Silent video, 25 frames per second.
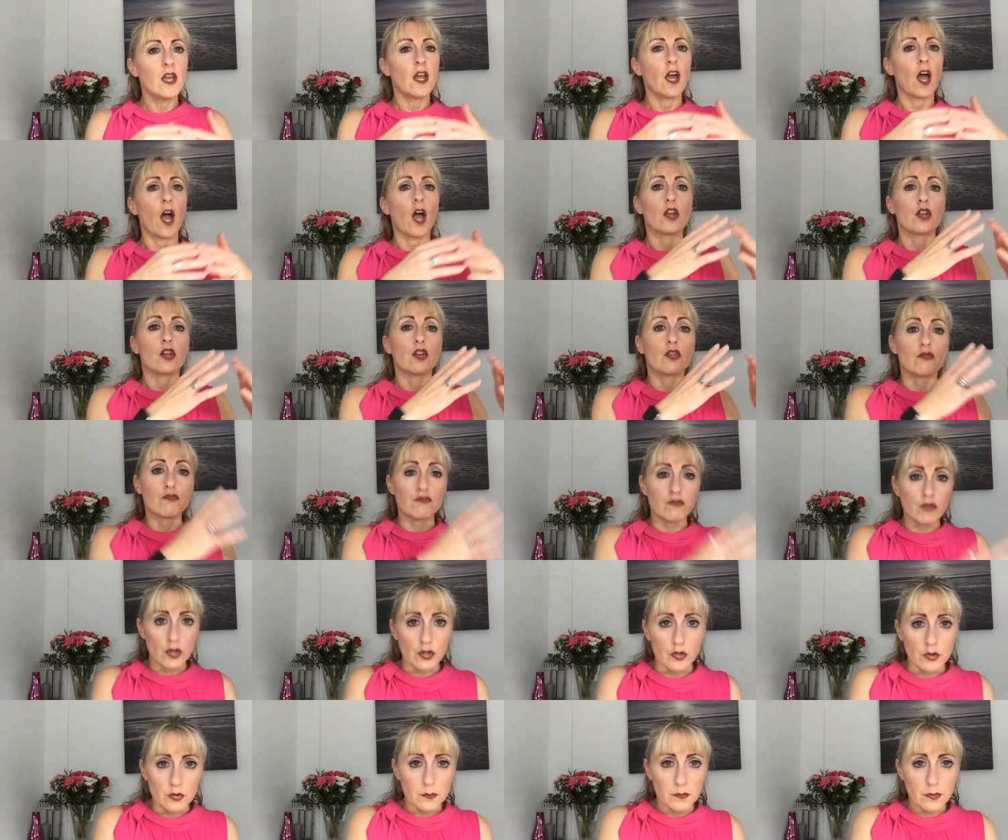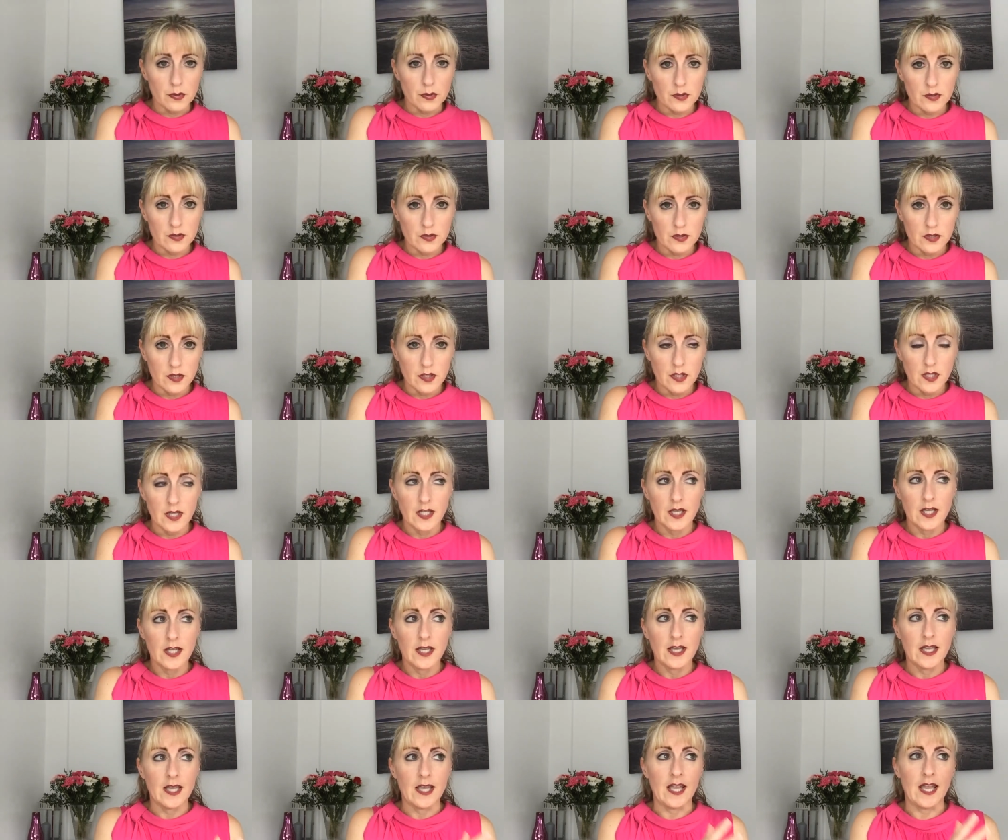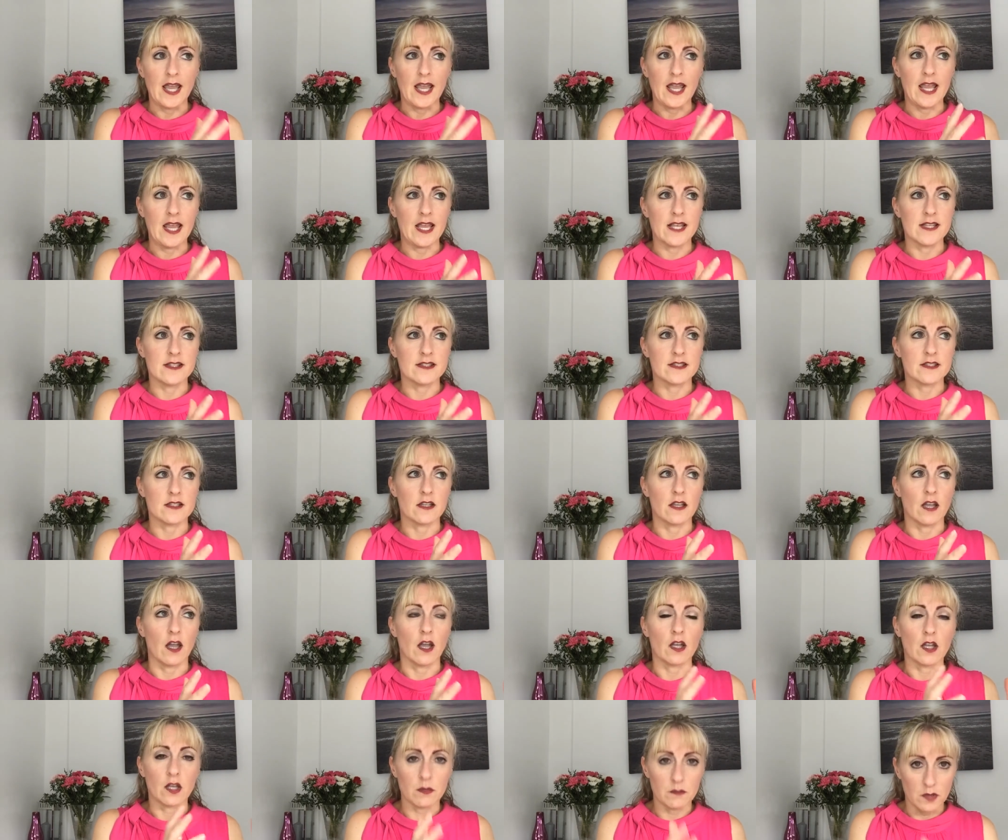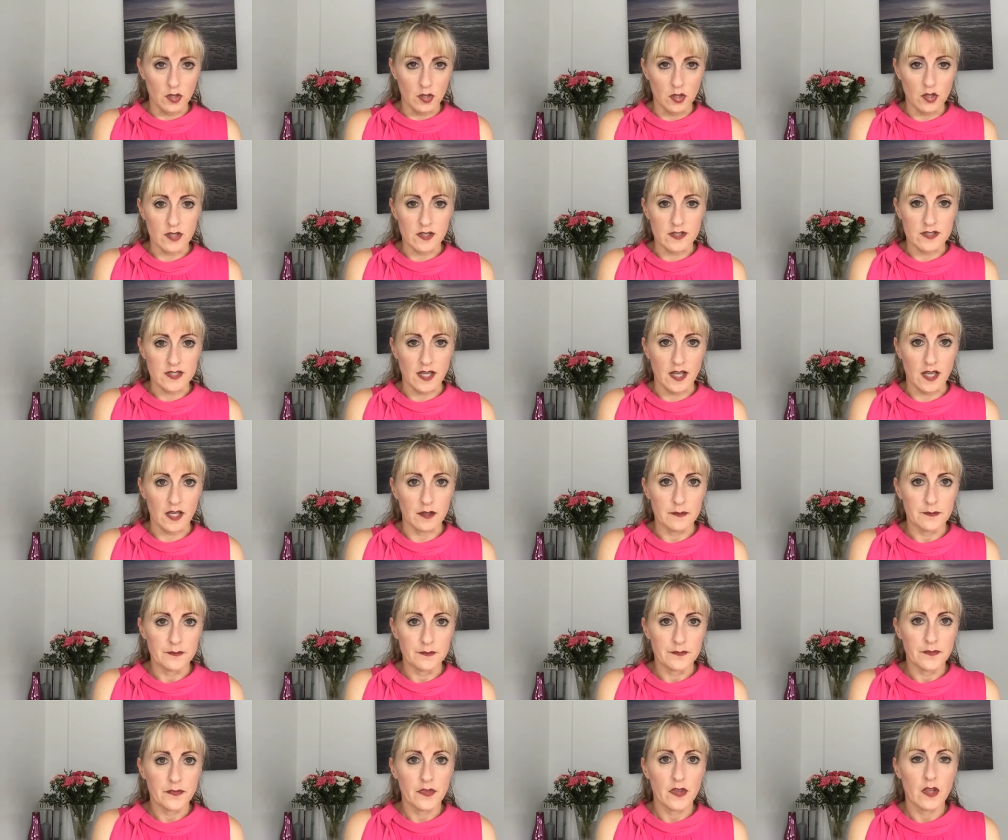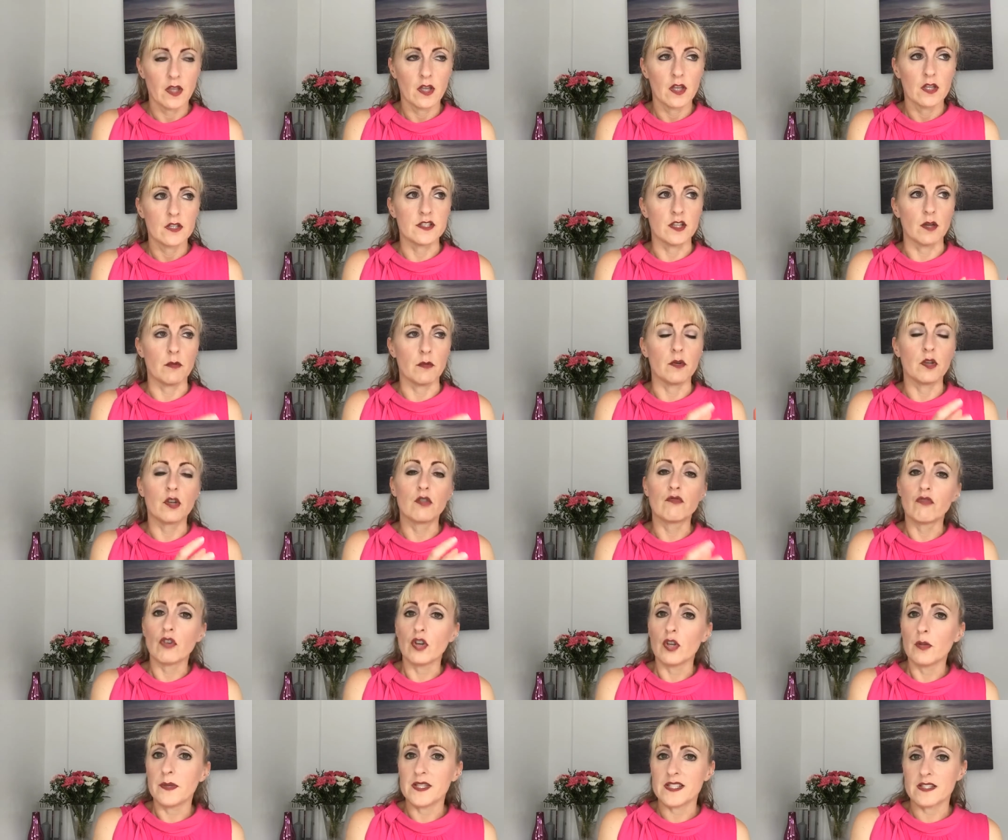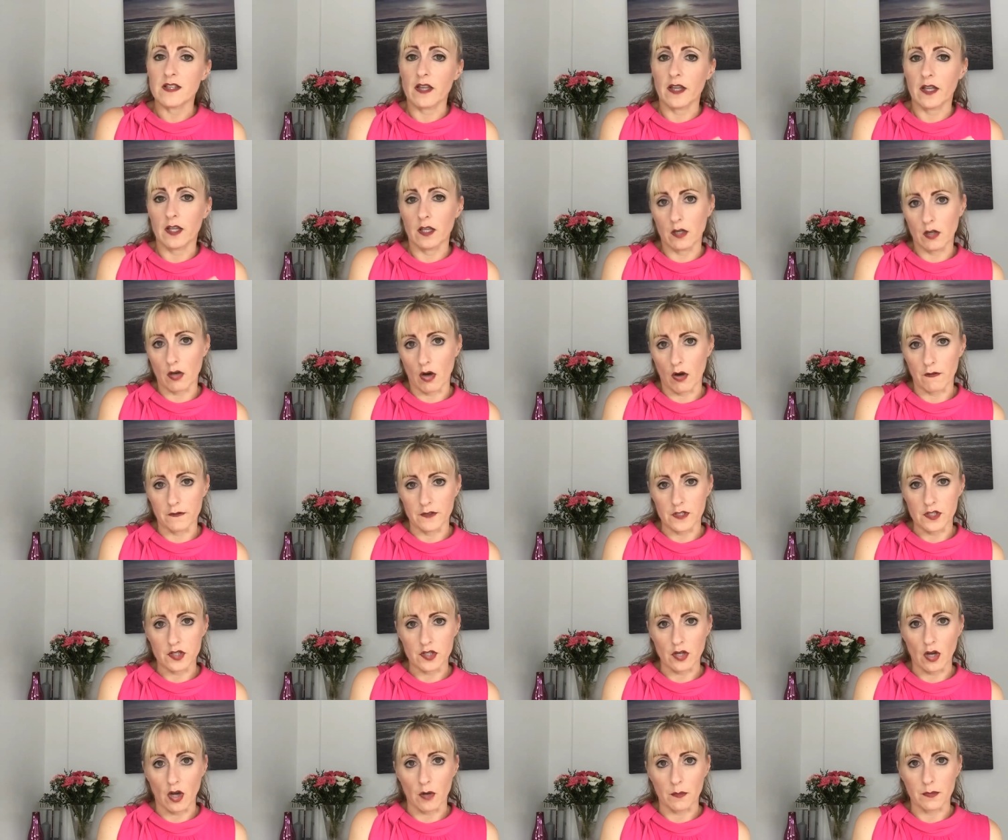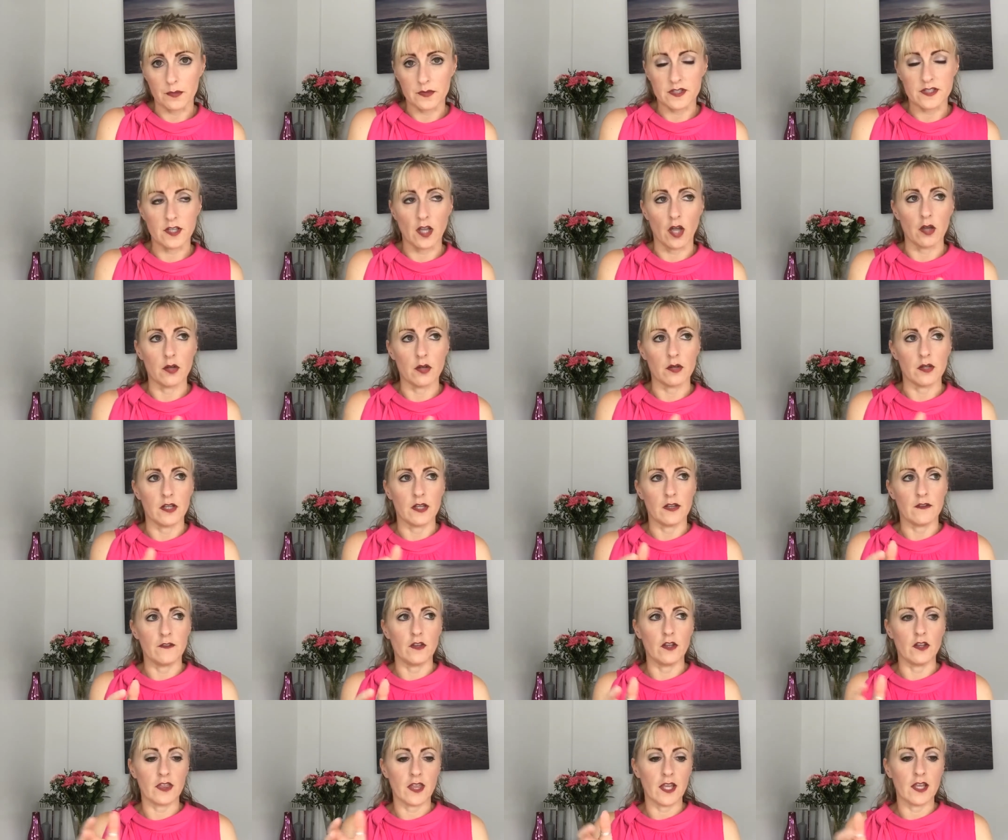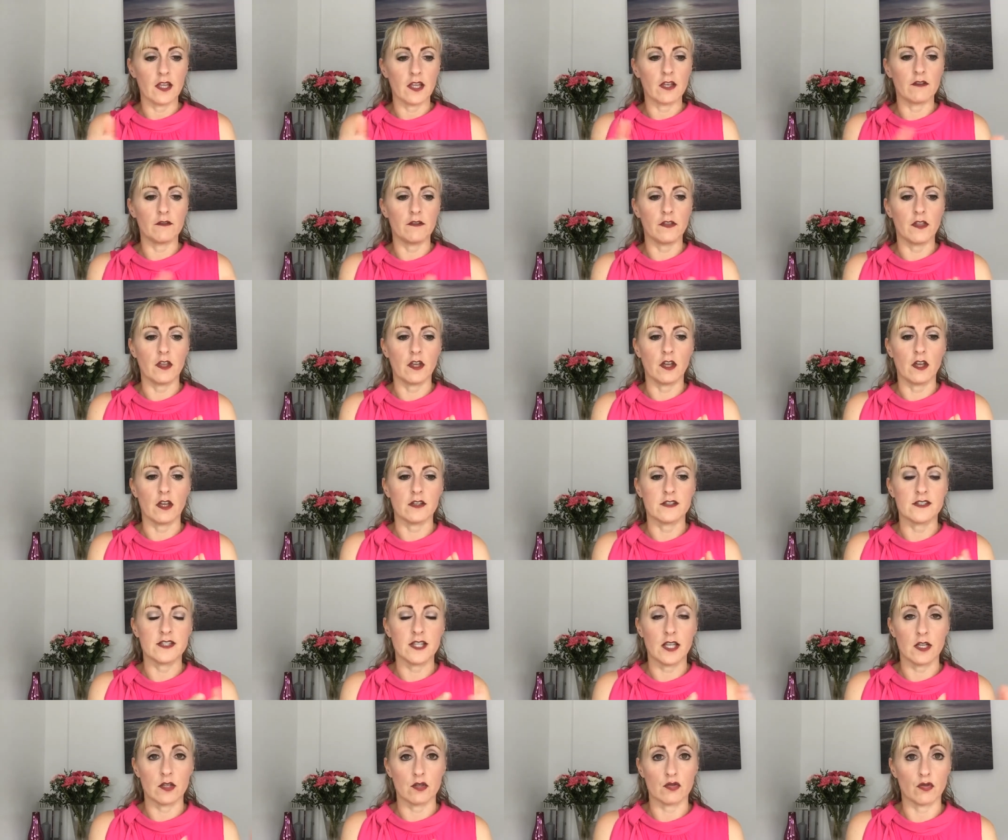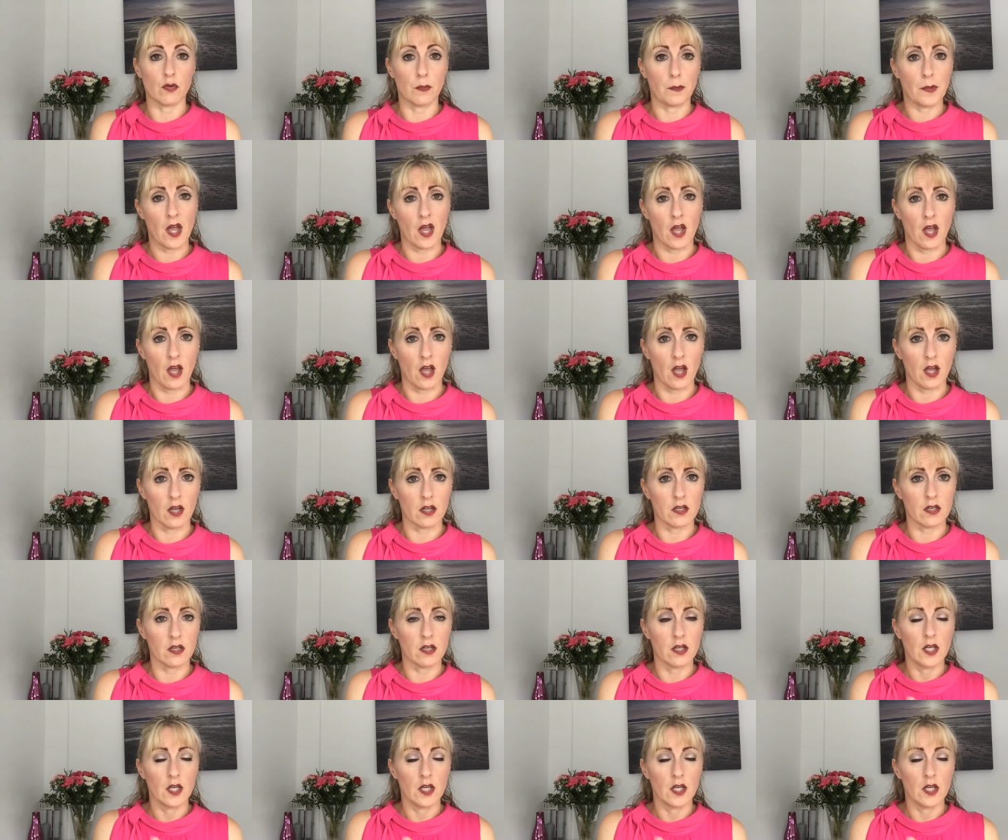A group is a community. So a group is like a coffee shop. So if you think of the Central Perk,